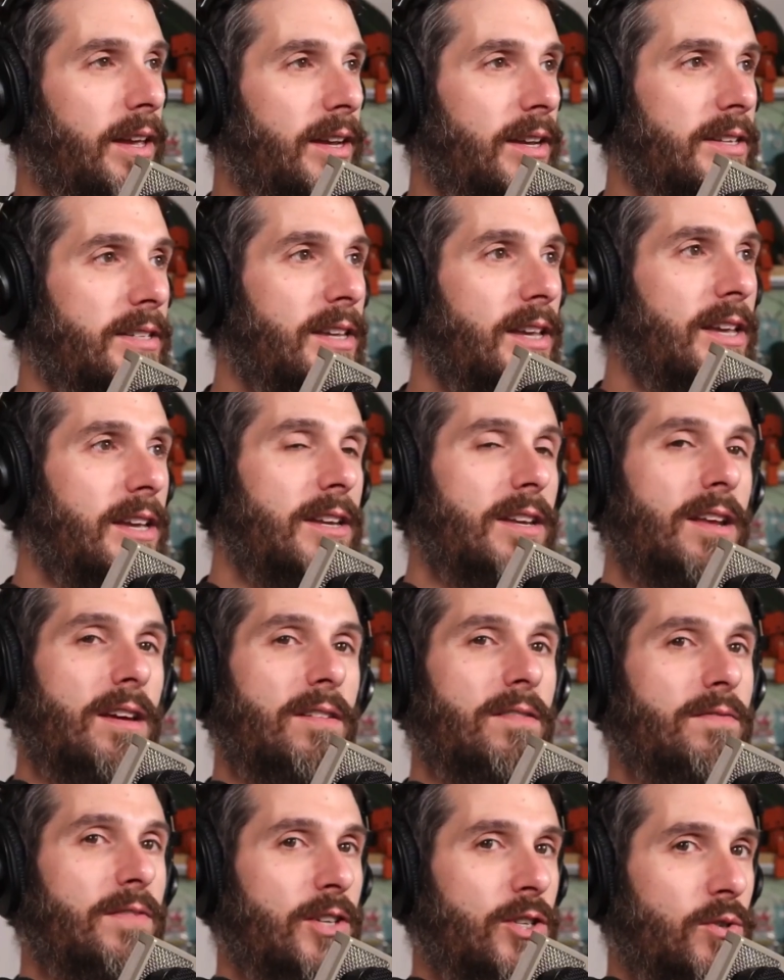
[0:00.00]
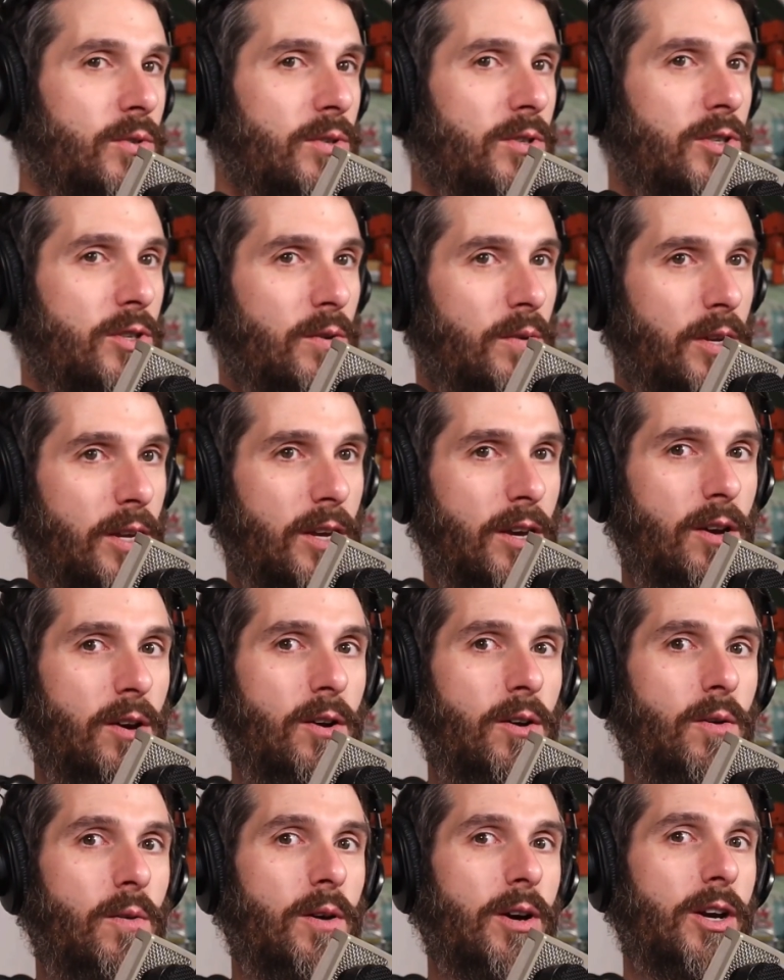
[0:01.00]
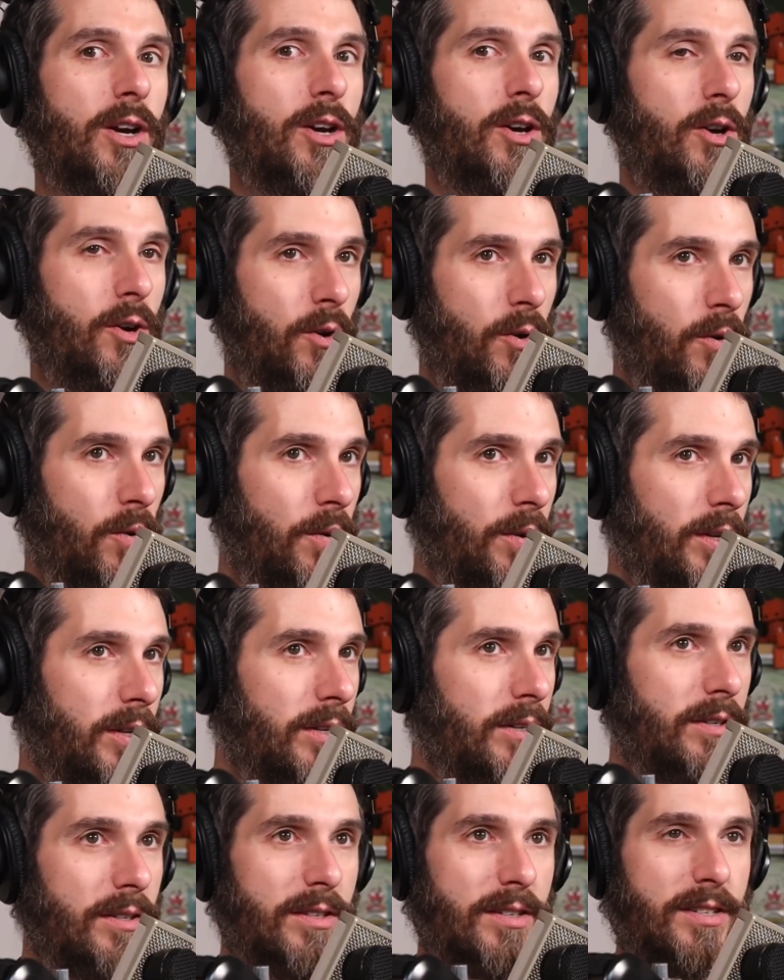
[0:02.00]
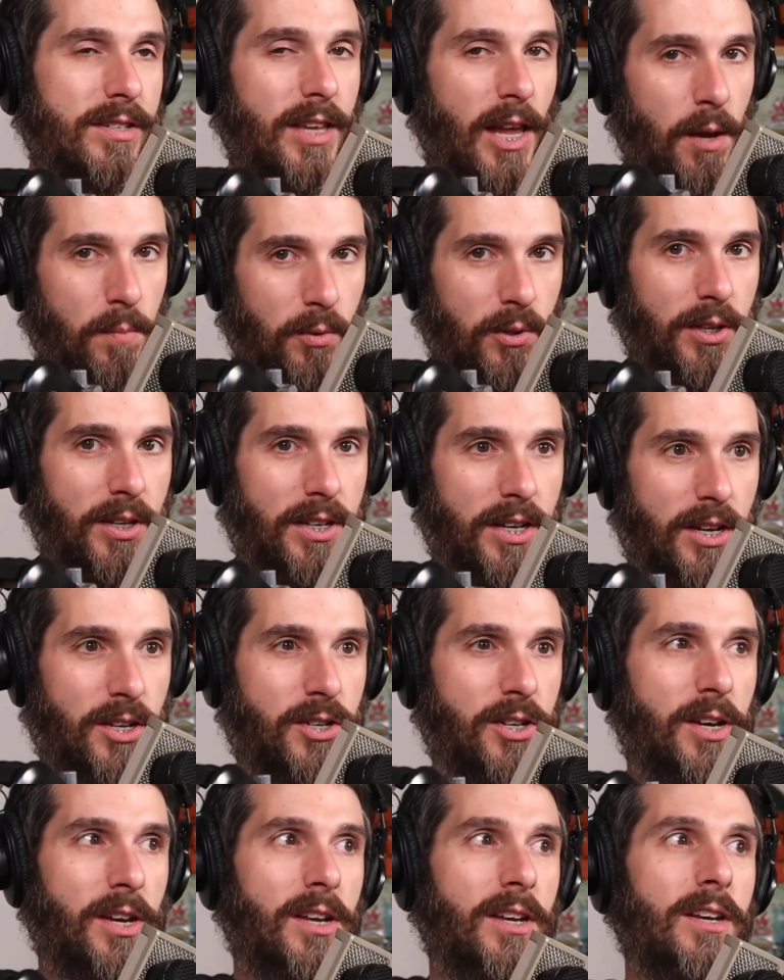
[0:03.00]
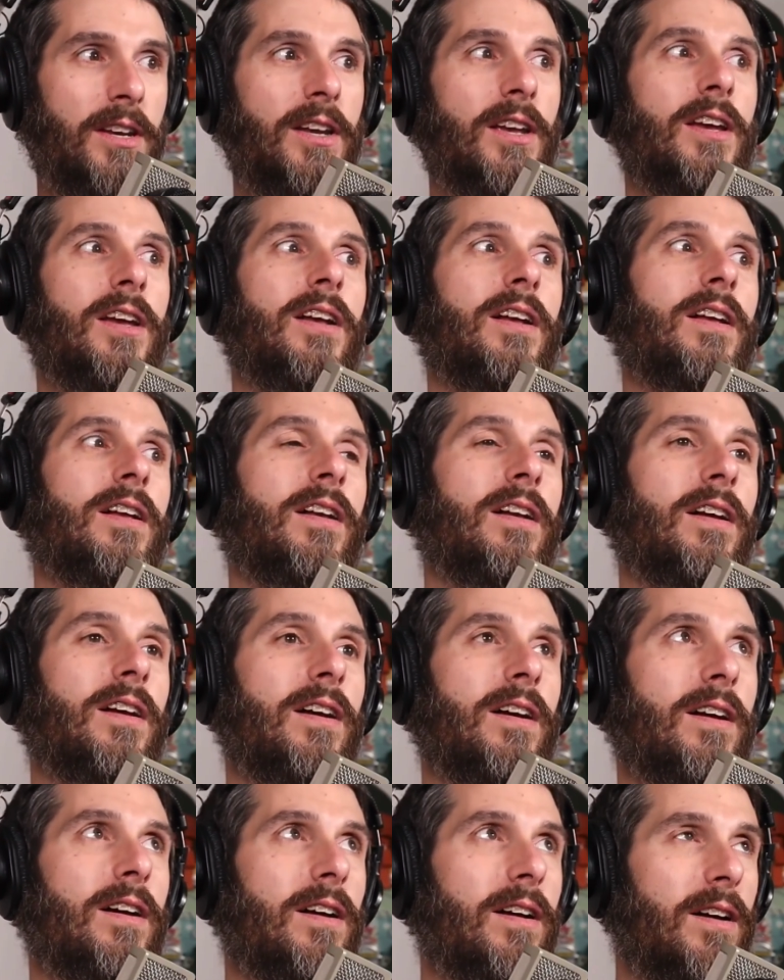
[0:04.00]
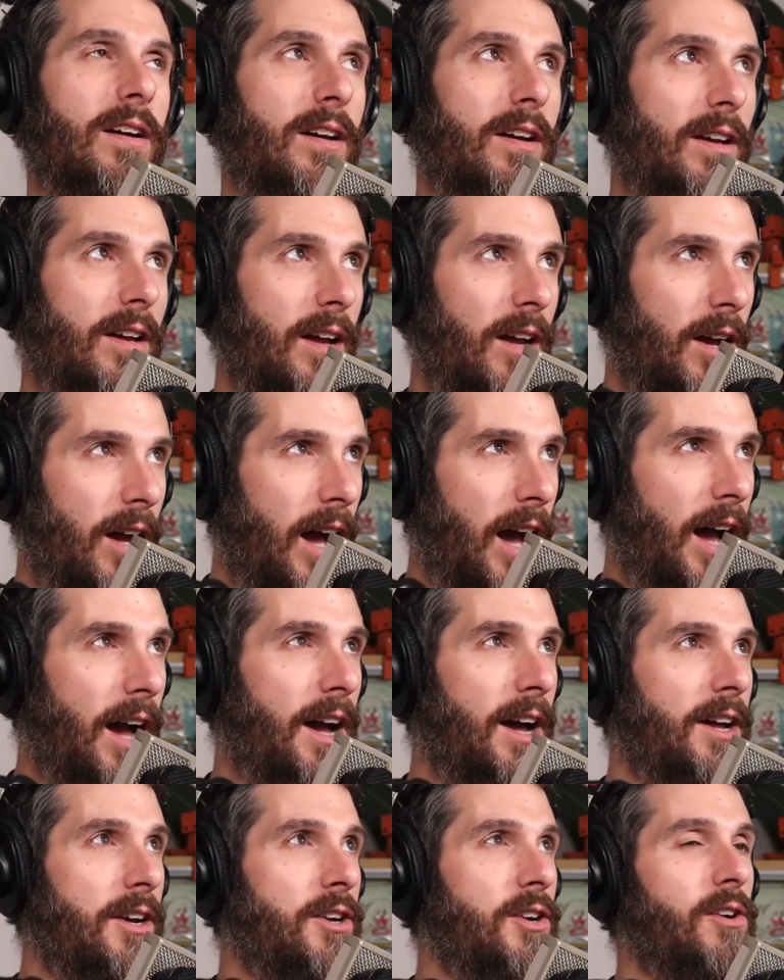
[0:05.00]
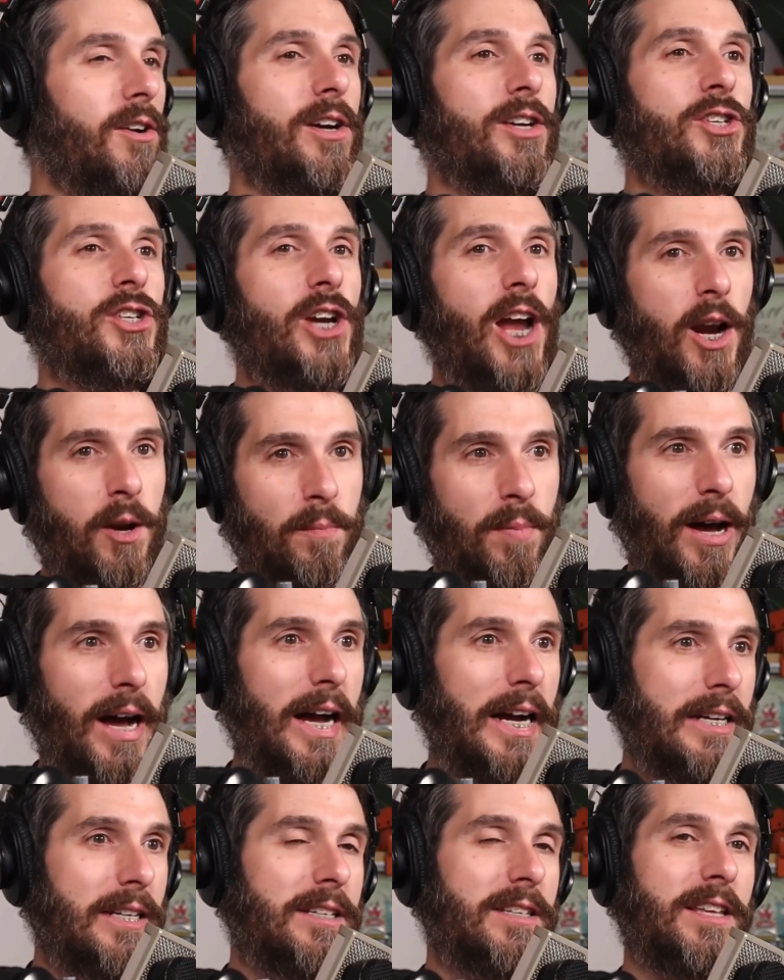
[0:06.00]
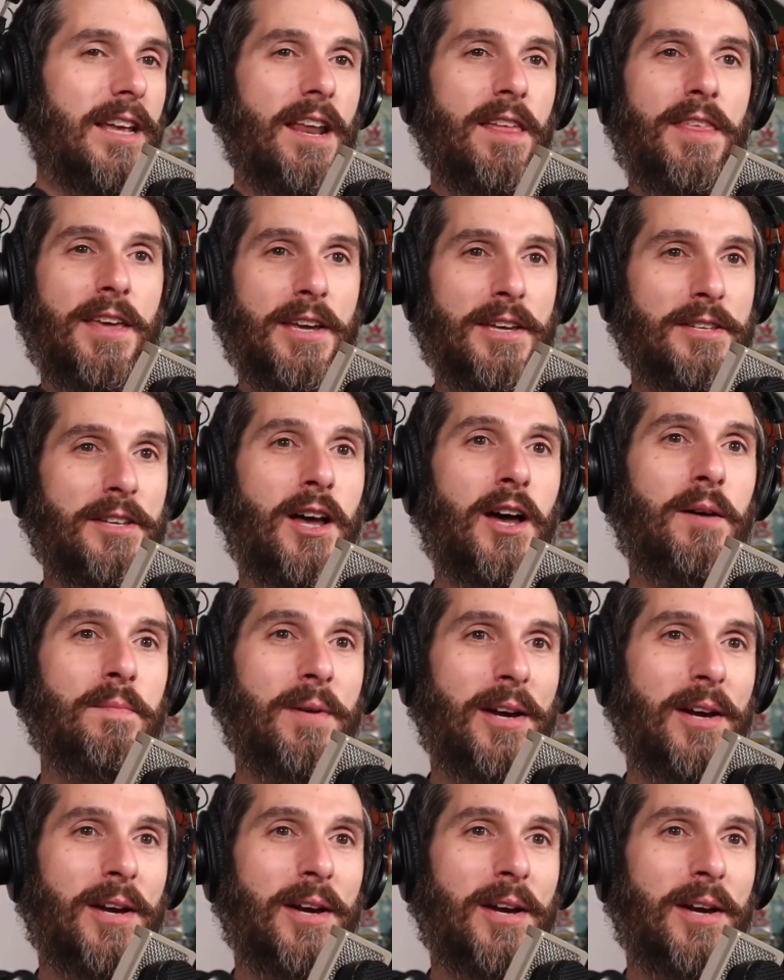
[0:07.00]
is in Visual Studio Code Stable Edition under a checkbox that I think is on by